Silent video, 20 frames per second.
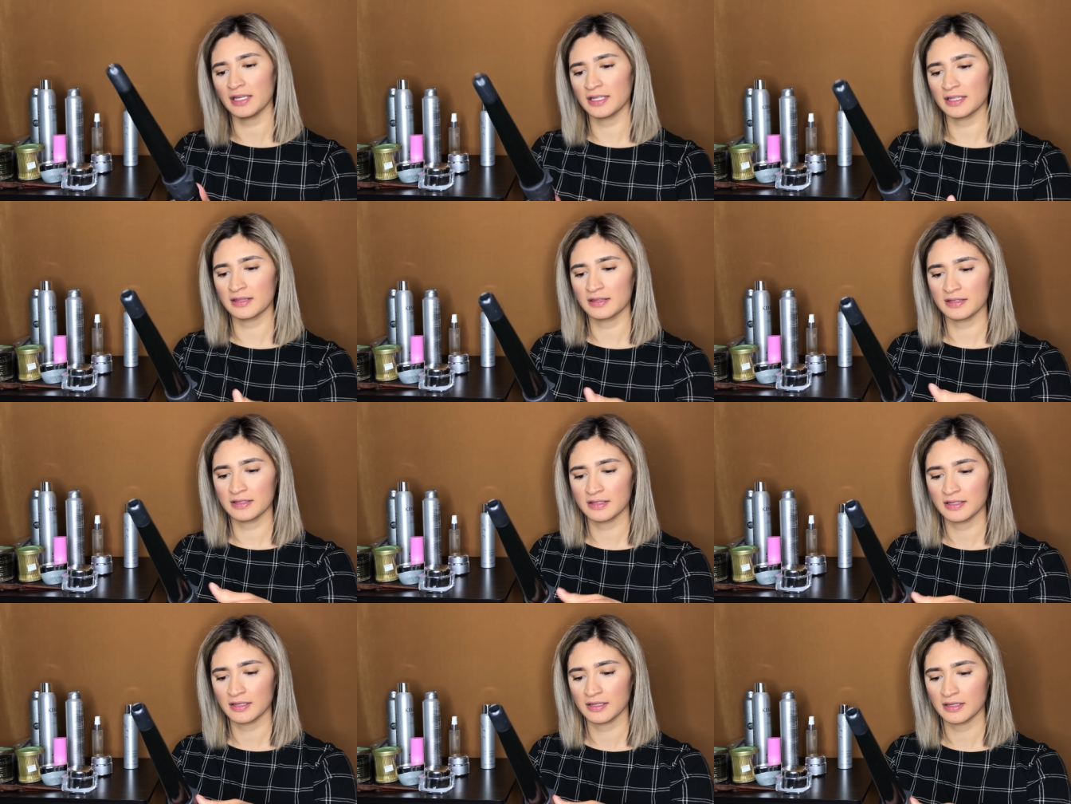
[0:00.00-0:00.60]

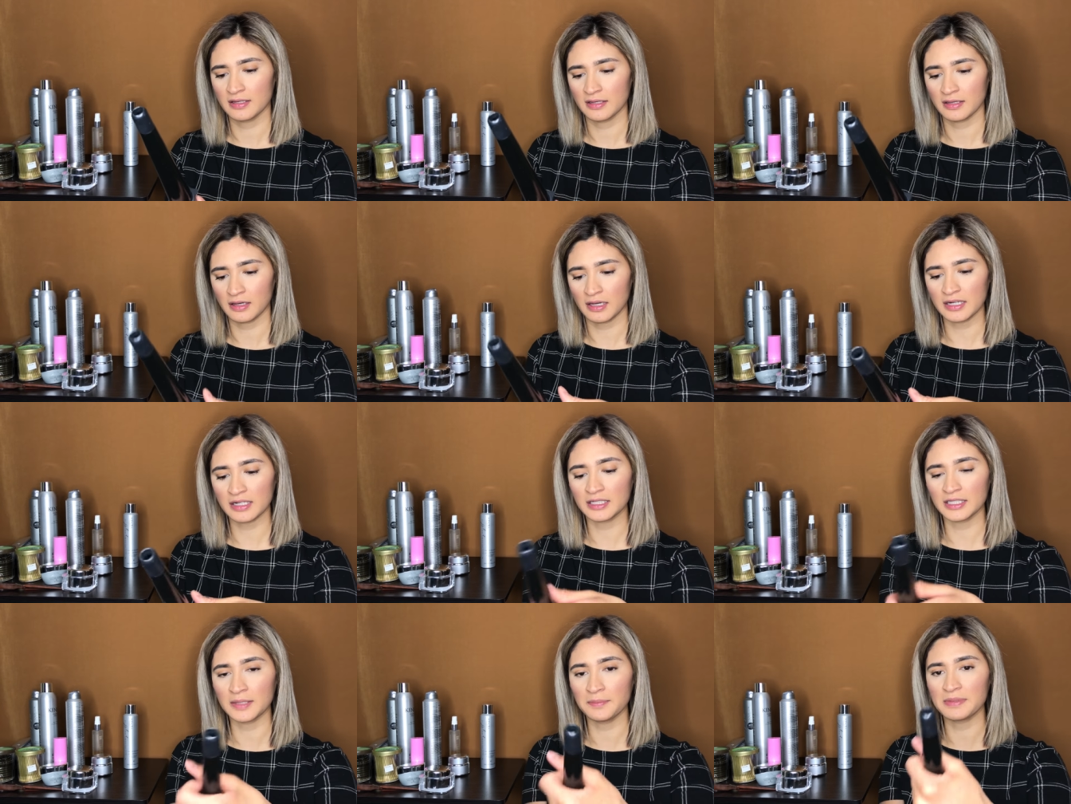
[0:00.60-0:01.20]
it's
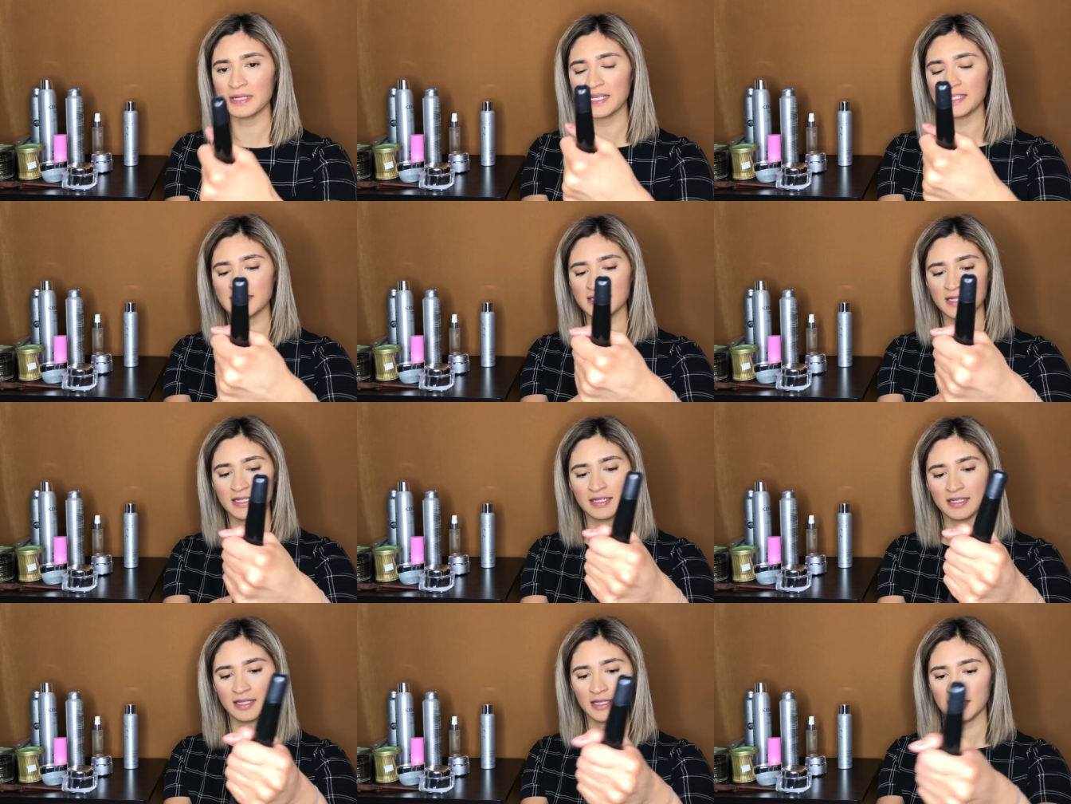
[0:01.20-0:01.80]
unclipped as
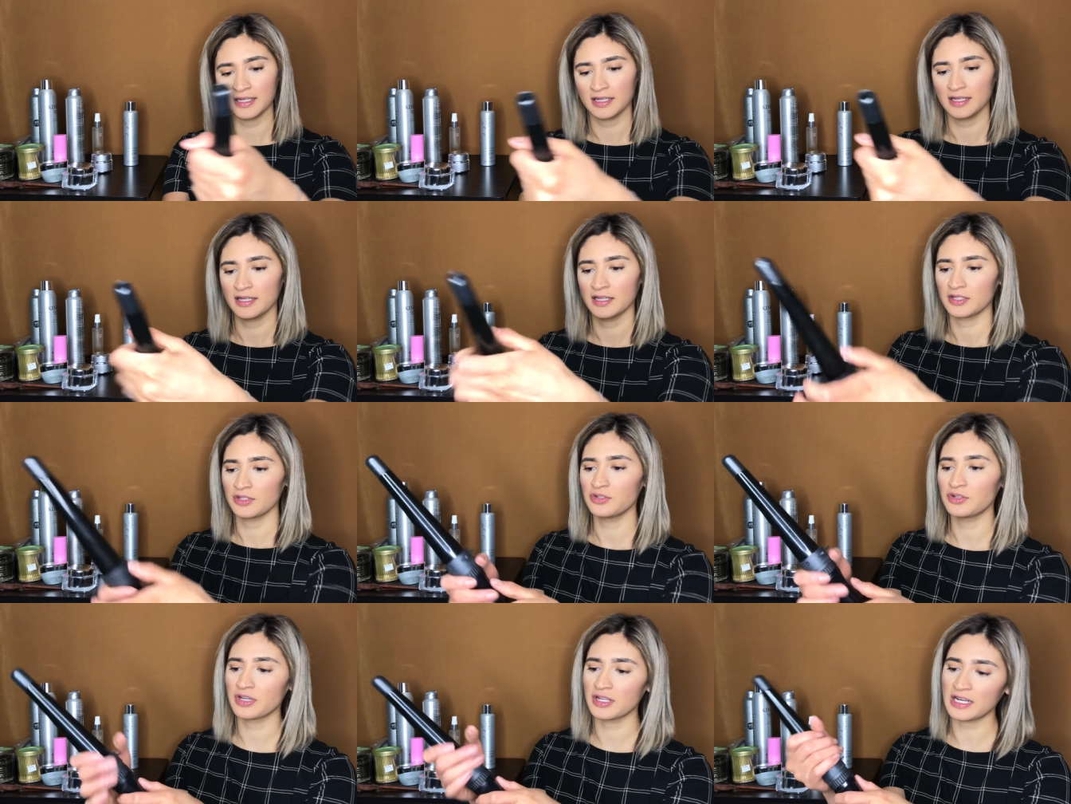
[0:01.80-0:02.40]
in
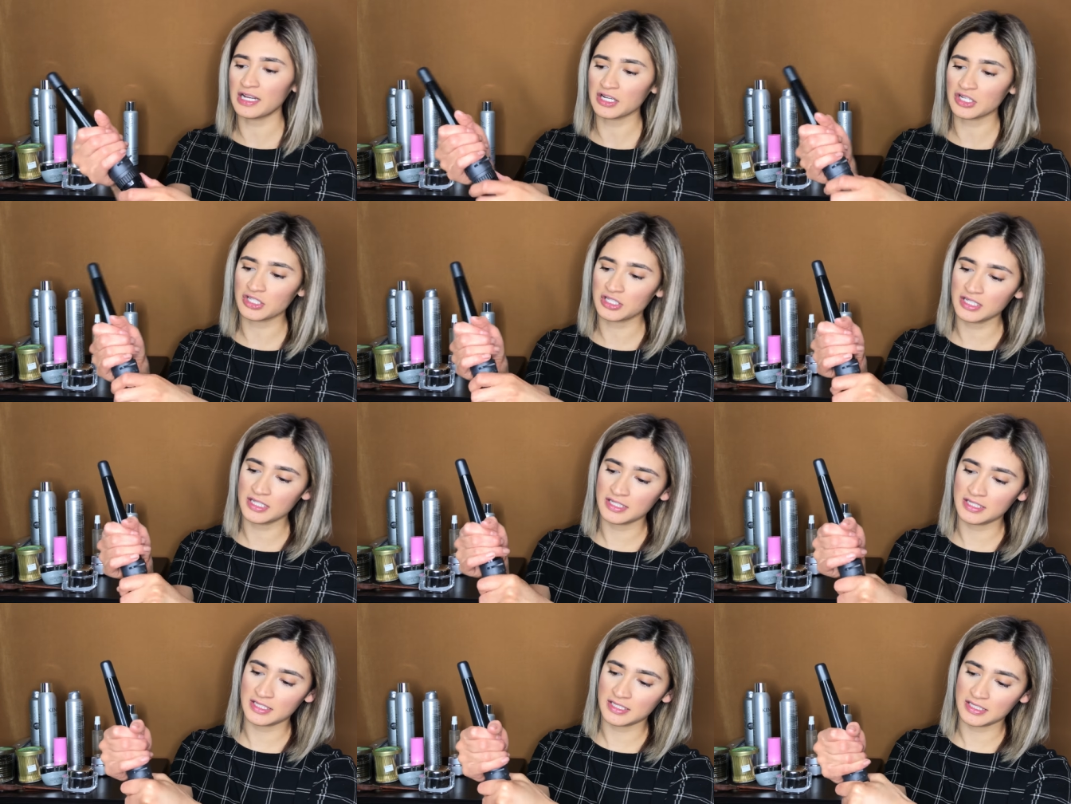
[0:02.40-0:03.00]
you can
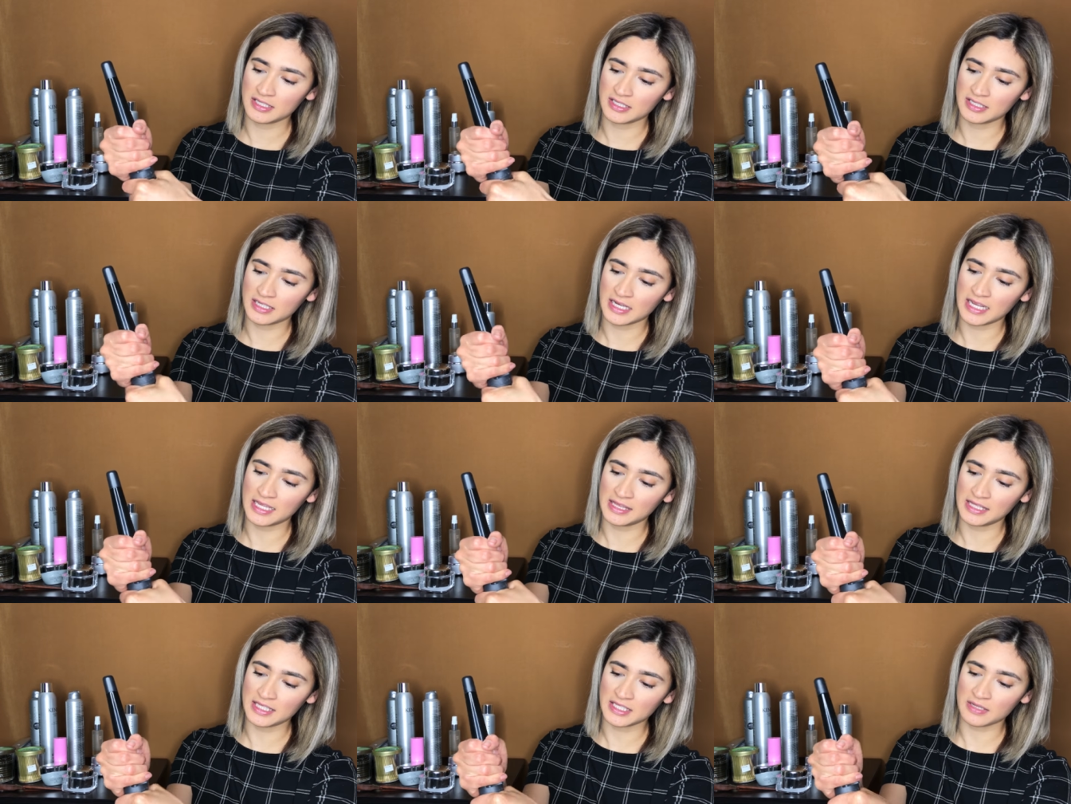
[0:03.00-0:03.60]
actually
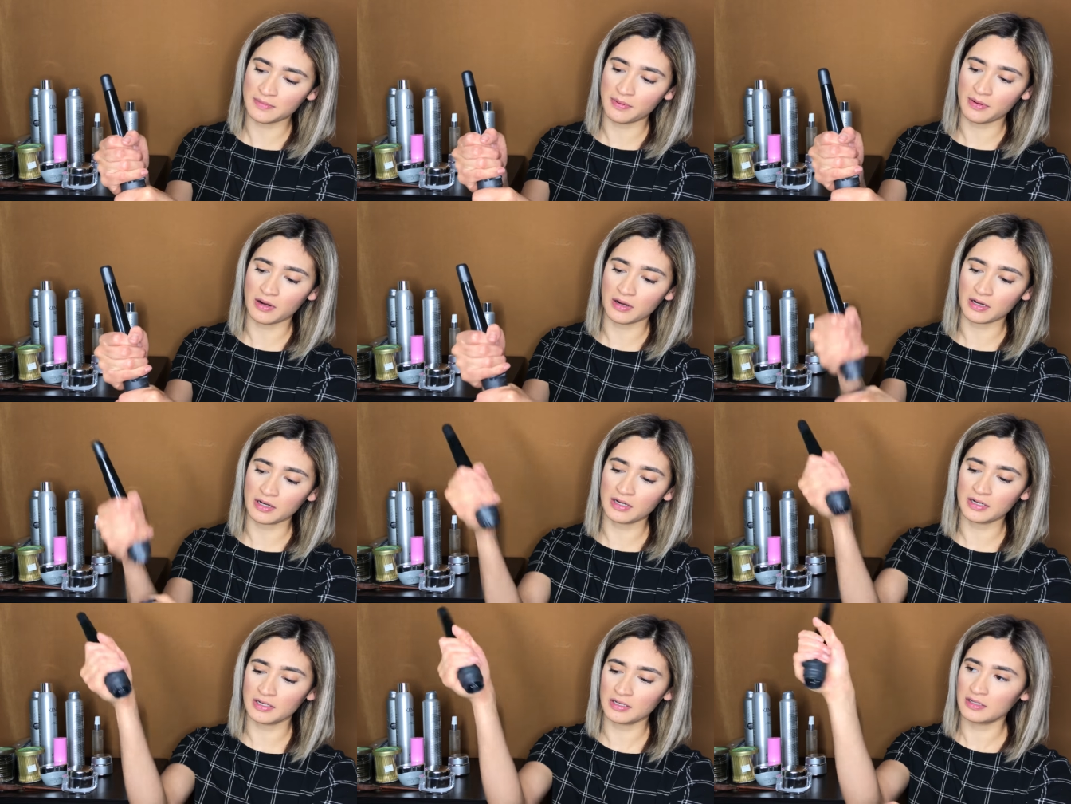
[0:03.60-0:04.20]
take these
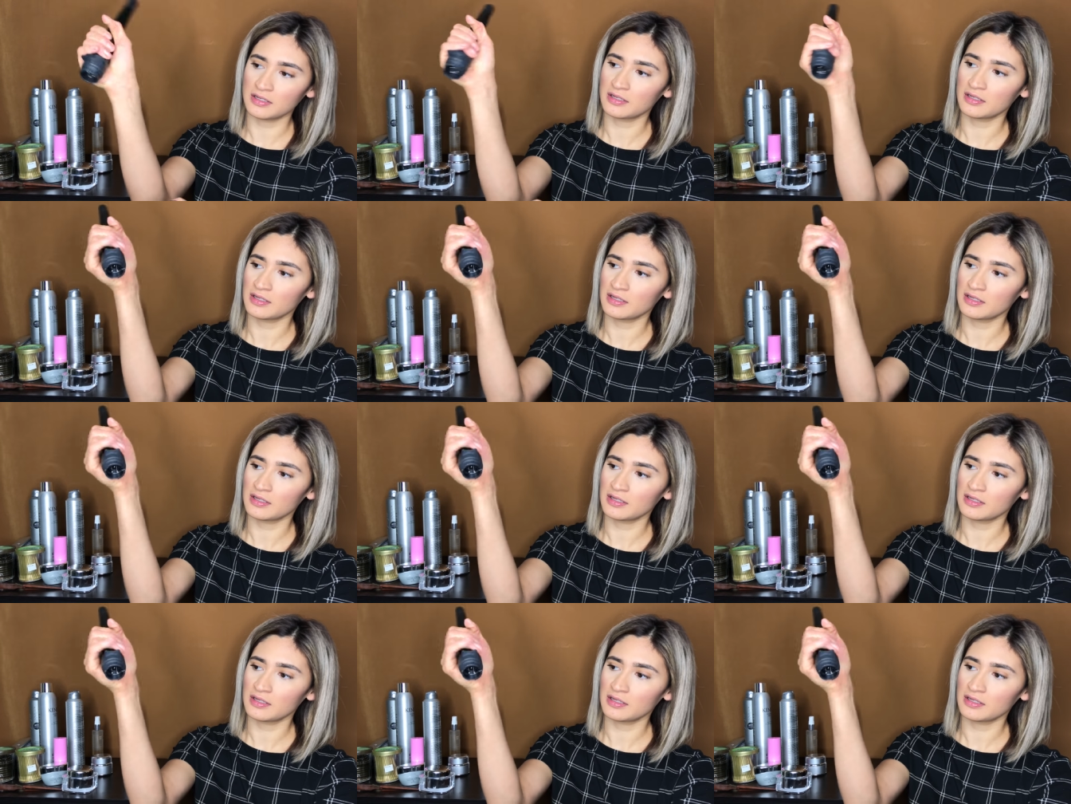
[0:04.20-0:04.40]
apart